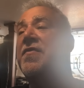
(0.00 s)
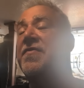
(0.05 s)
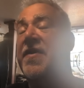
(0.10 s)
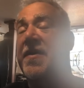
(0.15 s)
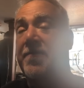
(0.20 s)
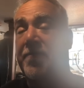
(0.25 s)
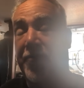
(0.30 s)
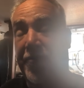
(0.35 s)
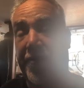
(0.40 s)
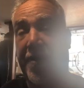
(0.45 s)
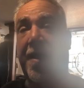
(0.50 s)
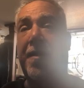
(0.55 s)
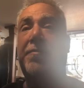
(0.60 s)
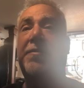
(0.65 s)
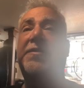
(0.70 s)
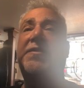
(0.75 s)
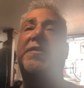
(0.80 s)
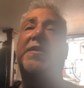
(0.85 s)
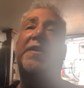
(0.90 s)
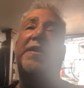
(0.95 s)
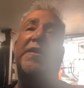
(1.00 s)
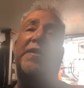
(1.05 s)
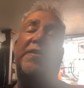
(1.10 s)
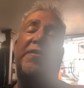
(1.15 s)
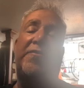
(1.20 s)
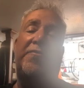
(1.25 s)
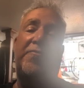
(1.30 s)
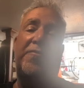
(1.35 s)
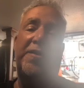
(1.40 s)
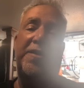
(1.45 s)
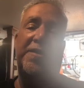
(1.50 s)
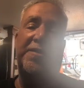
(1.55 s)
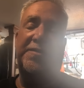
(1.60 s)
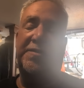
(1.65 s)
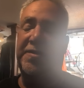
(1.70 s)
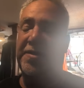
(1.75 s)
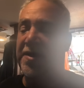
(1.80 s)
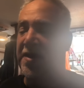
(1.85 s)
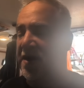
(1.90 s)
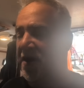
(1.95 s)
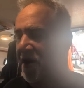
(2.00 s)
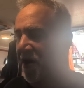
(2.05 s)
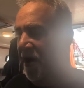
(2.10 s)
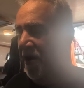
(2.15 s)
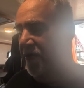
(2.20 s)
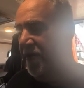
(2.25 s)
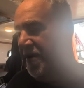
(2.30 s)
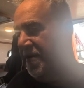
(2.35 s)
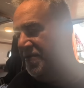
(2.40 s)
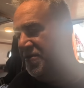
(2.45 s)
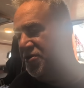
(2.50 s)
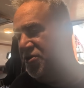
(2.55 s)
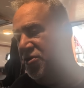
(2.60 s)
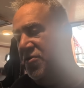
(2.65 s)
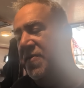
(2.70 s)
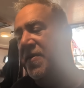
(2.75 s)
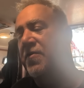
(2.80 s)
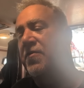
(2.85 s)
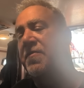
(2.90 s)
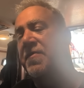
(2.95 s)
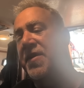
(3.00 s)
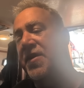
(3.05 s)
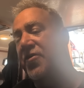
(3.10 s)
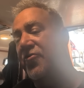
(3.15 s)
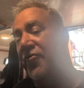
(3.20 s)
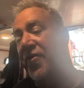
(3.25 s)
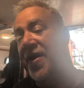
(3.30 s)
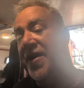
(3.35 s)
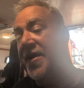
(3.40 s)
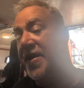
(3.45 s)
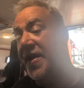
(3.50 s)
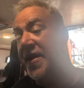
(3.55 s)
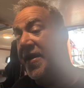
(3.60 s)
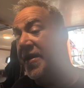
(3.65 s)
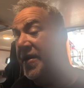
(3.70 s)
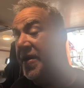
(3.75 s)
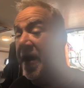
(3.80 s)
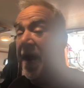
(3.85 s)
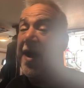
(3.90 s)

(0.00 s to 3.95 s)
they probably did it with what I'm assuming would be grade 8.